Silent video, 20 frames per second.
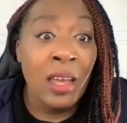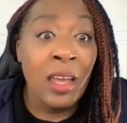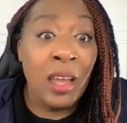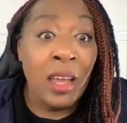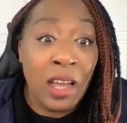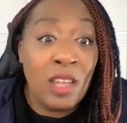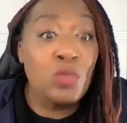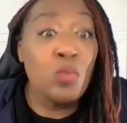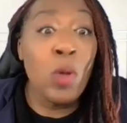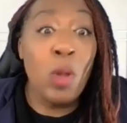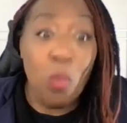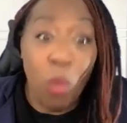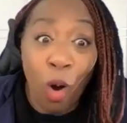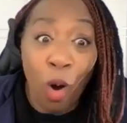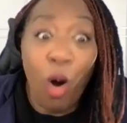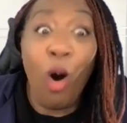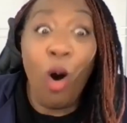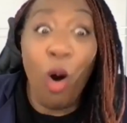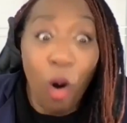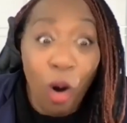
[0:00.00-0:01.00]
Because we were
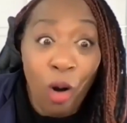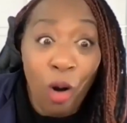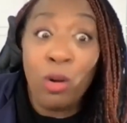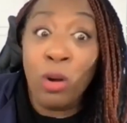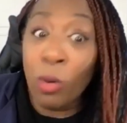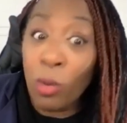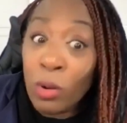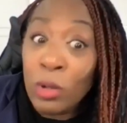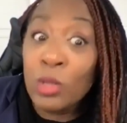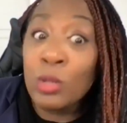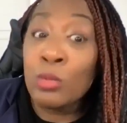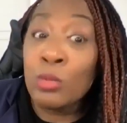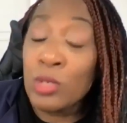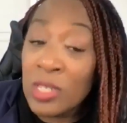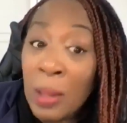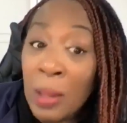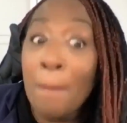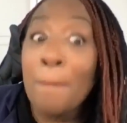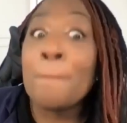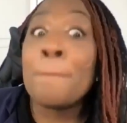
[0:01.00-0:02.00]
all going through
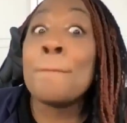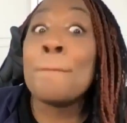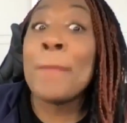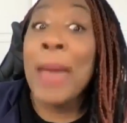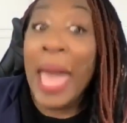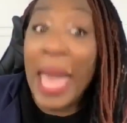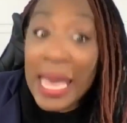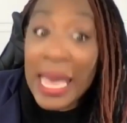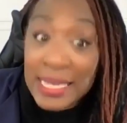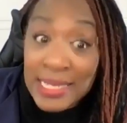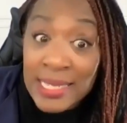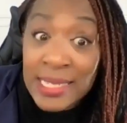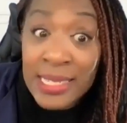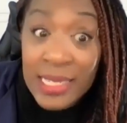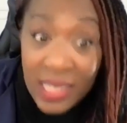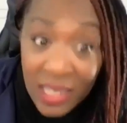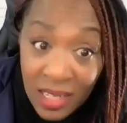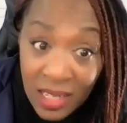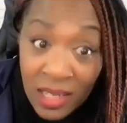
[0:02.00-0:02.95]
some mess.